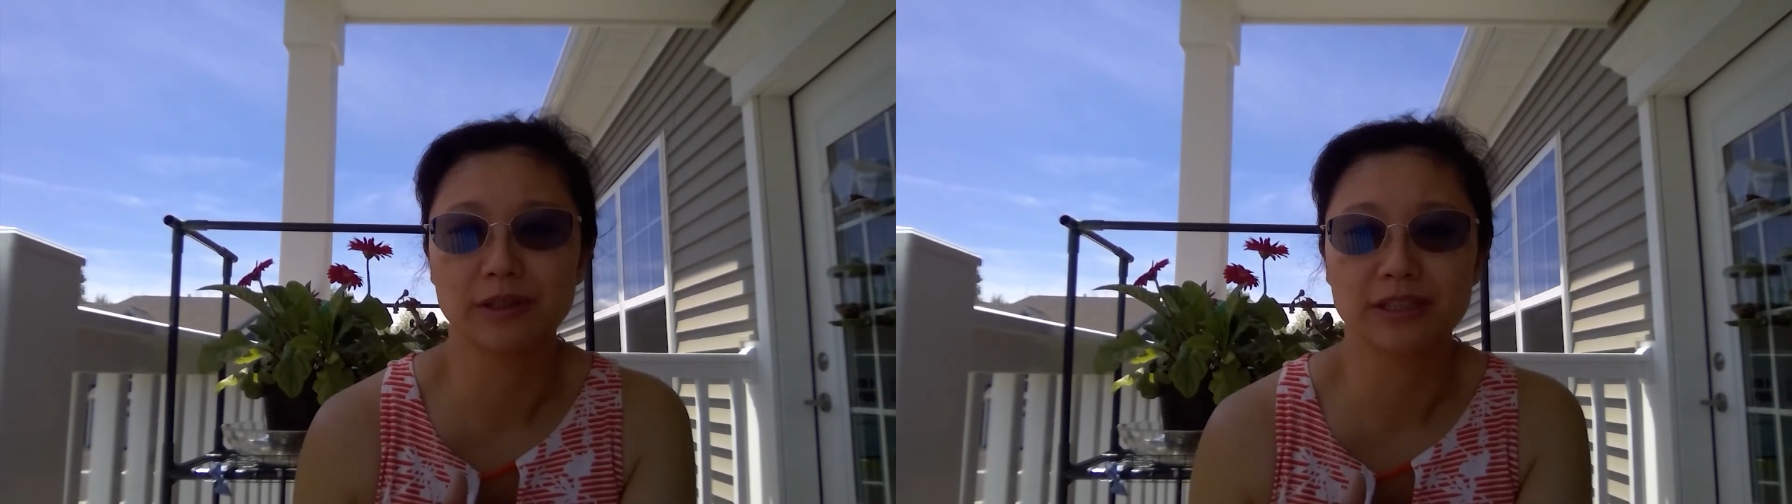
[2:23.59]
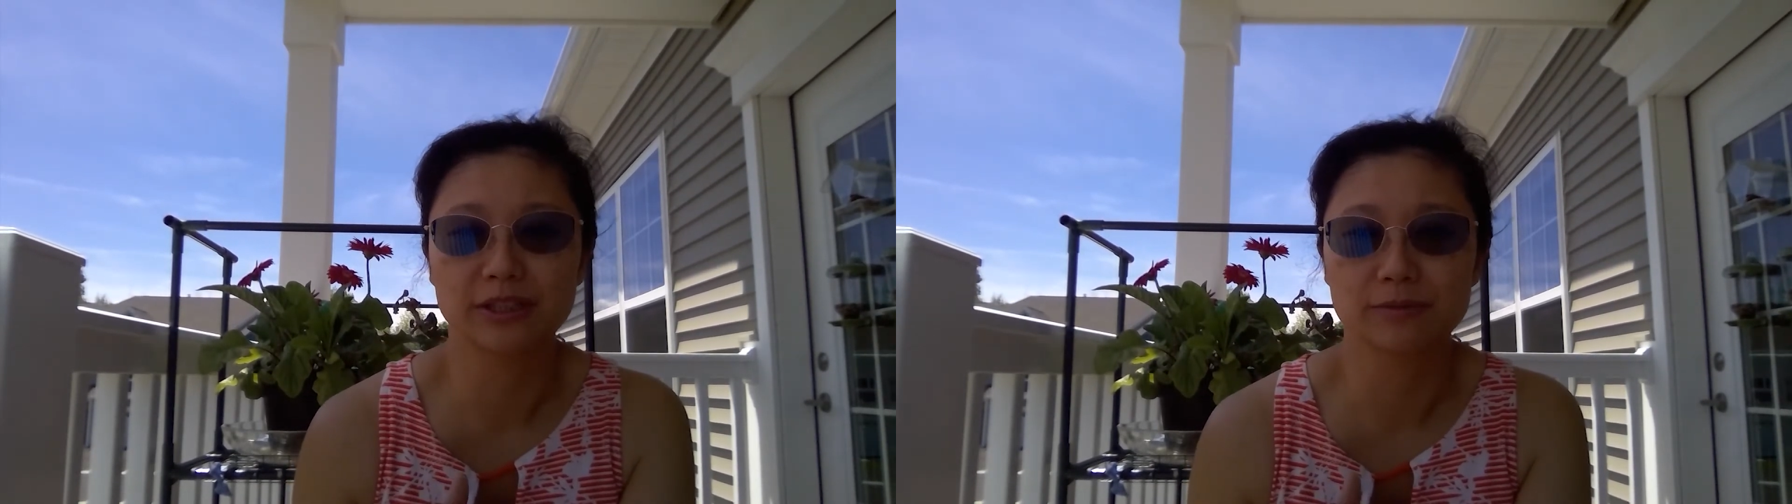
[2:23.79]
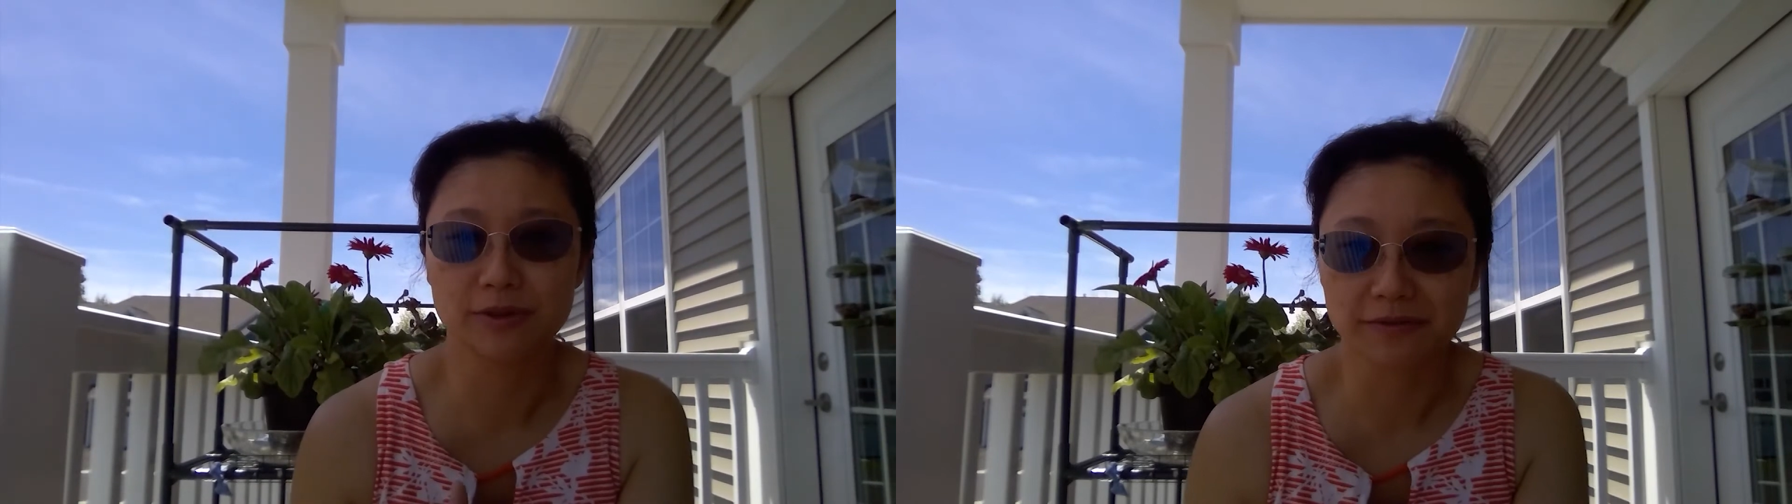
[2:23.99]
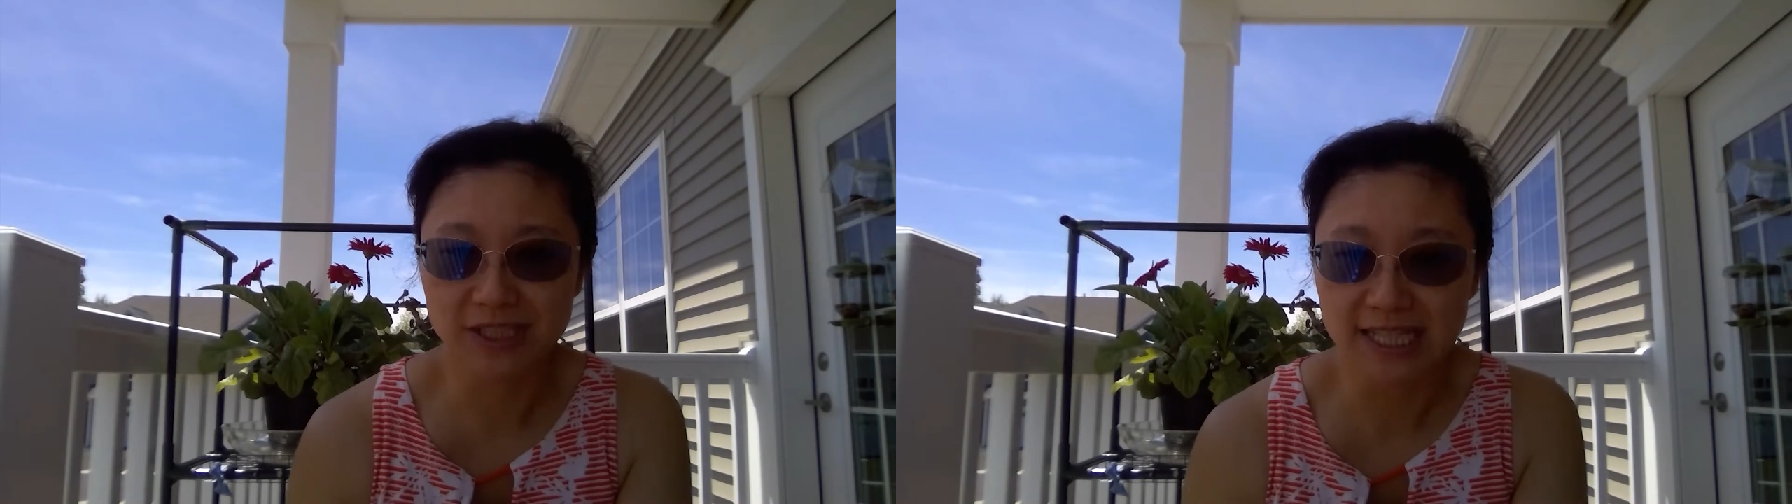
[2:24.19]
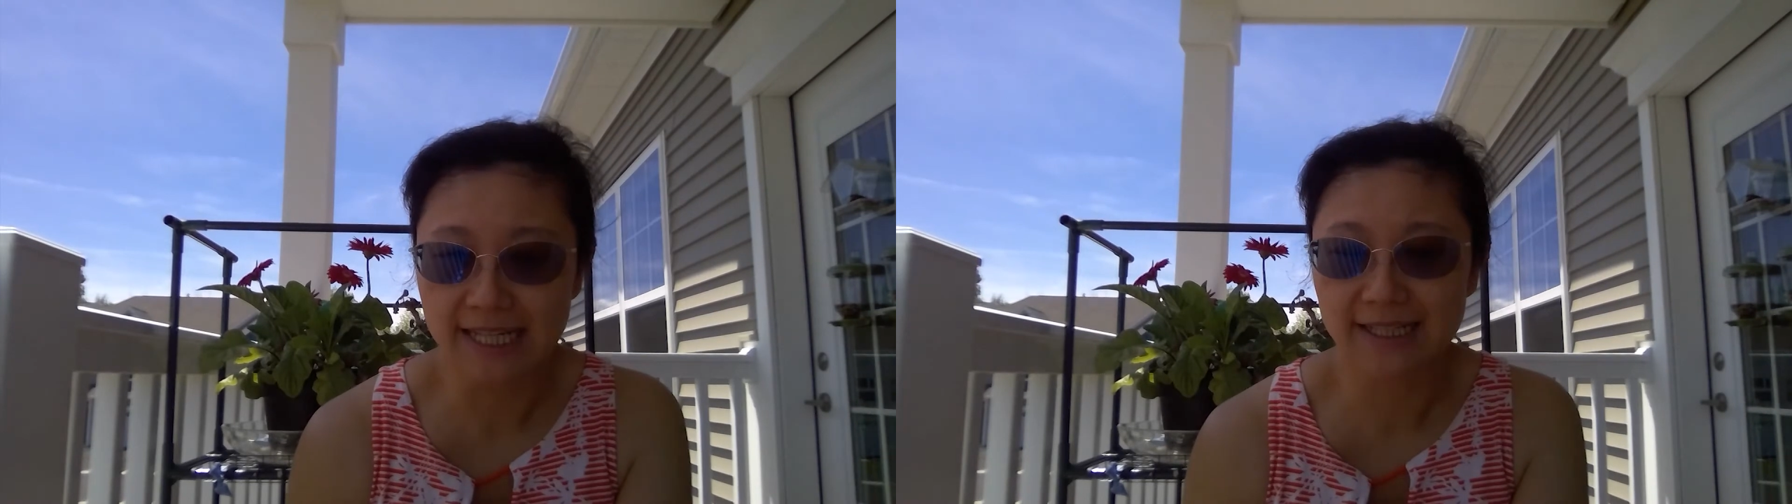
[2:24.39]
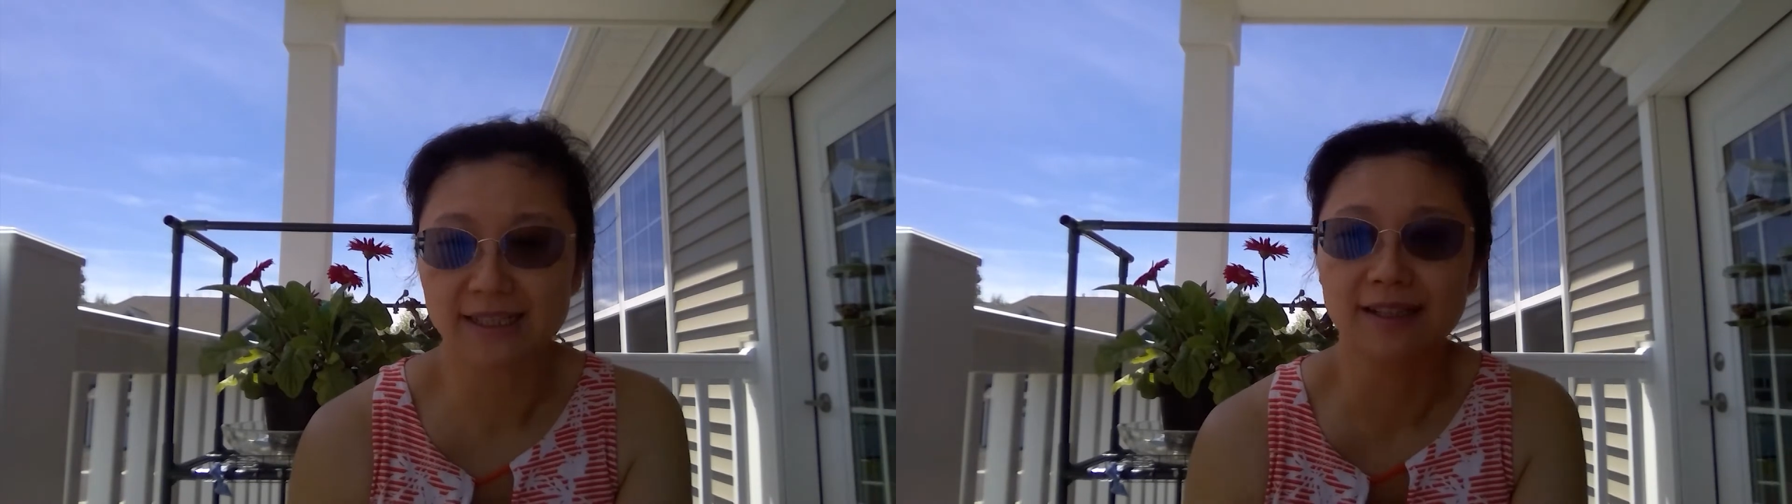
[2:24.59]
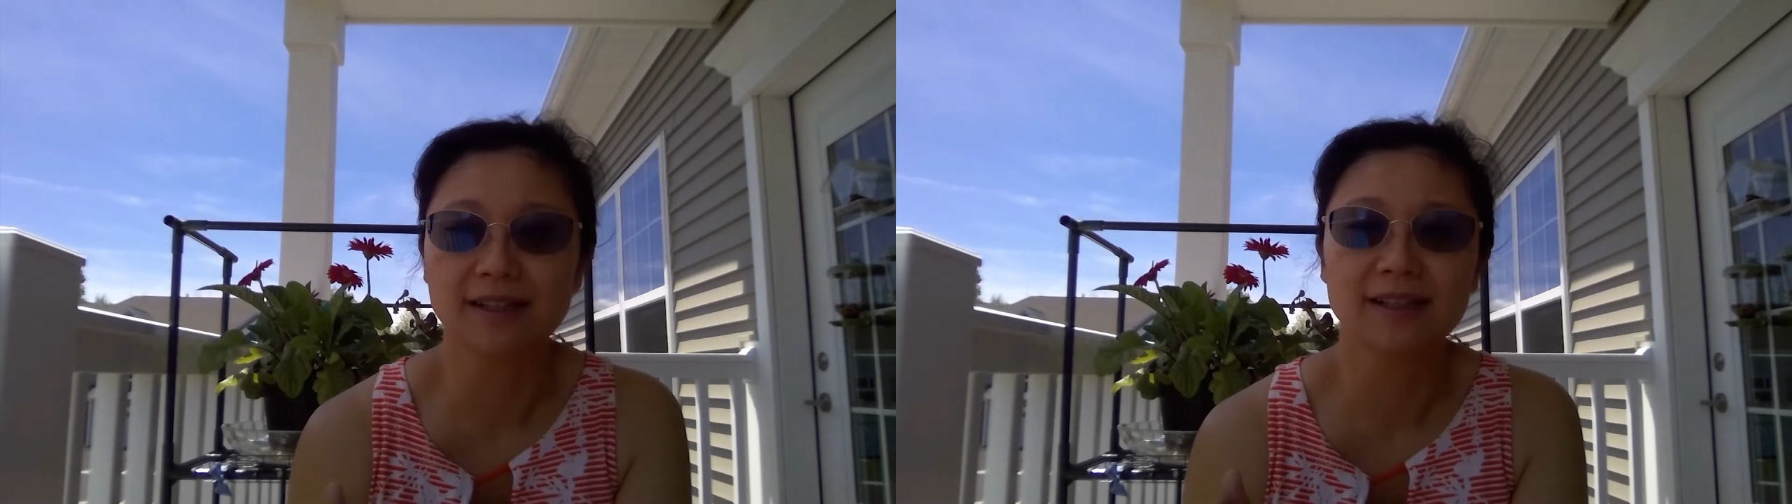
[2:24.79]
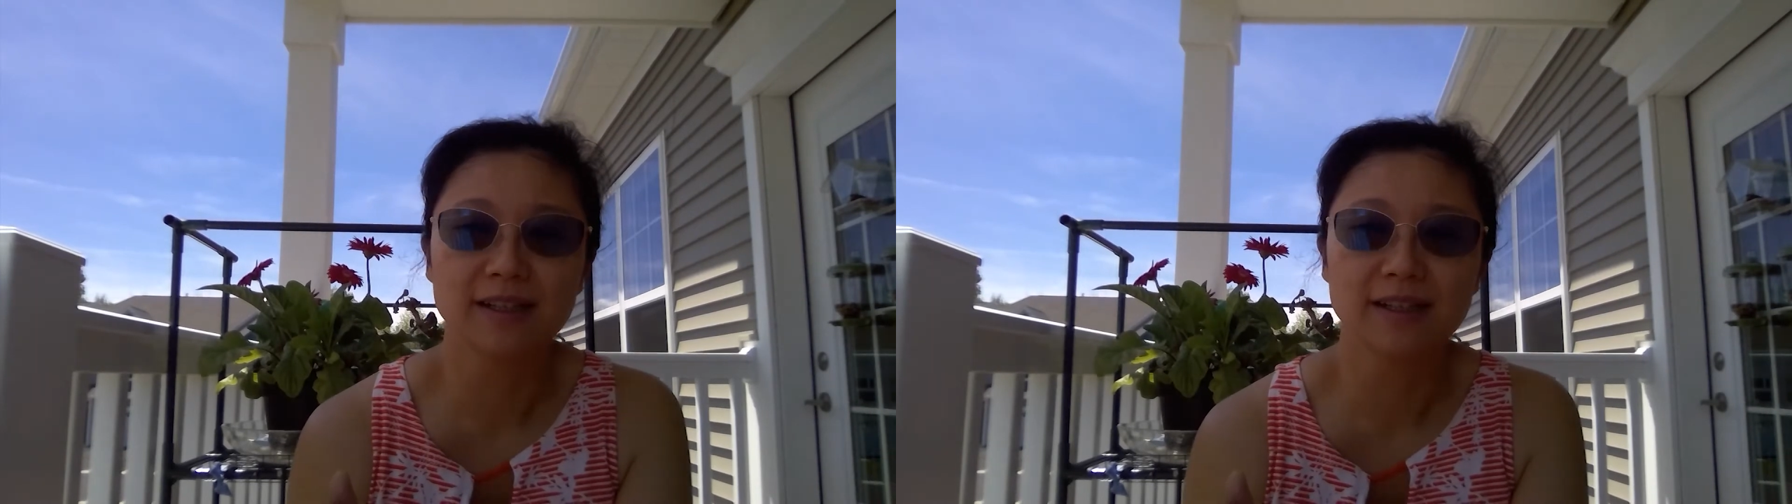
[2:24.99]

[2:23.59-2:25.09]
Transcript: in terms of data,